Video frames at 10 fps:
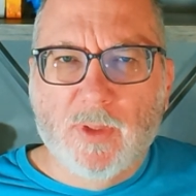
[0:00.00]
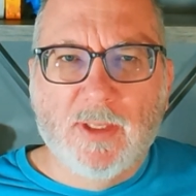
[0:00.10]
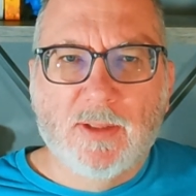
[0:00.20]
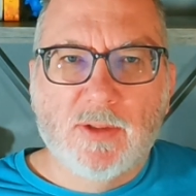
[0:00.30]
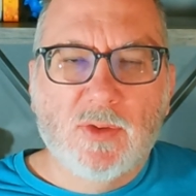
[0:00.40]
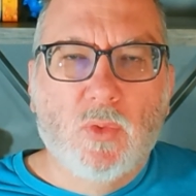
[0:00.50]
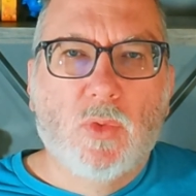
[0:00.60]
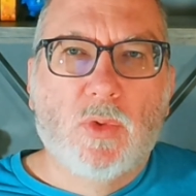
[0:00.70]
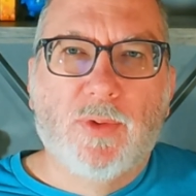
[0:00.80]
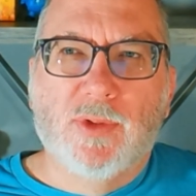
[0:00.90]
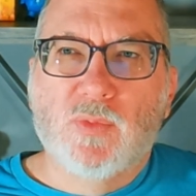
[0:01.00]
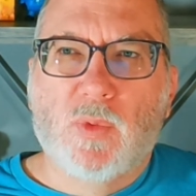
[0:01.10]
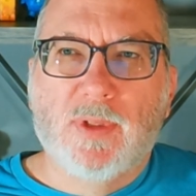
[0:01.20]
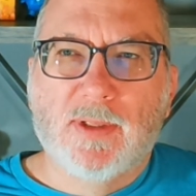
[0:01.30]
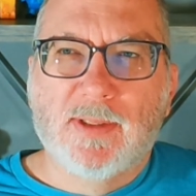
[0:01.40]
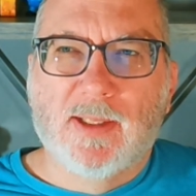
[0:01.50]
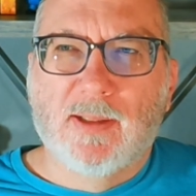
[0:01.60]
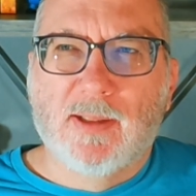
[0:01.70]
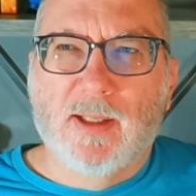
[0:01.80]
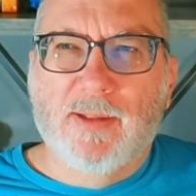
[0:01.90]
at the school. There's one that's
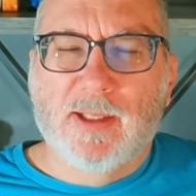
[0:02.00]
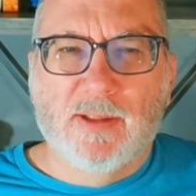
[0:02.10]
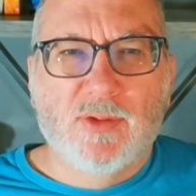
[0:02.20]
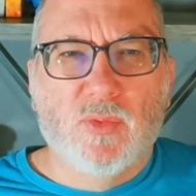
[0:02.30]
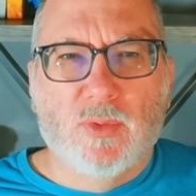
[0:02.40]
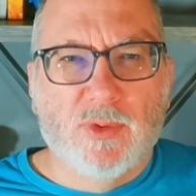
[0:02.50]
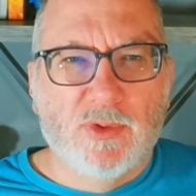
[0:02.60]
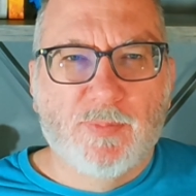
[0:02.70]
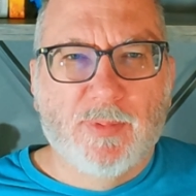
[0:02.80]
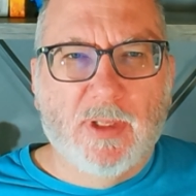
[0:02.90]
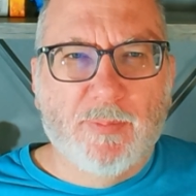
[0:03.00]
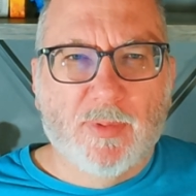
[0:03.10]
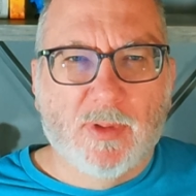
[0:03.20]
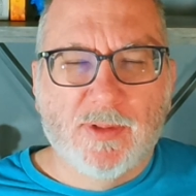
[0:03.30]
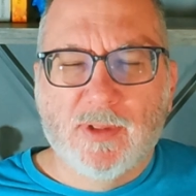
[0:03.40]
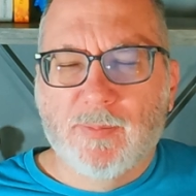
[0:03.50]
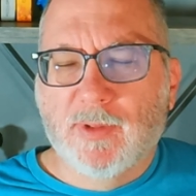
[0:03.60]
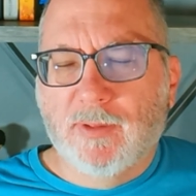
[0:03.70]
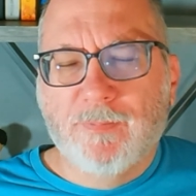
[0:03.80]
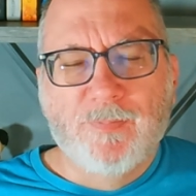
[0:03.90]
on, the school newspaper or
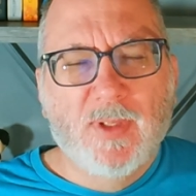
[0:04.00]
something.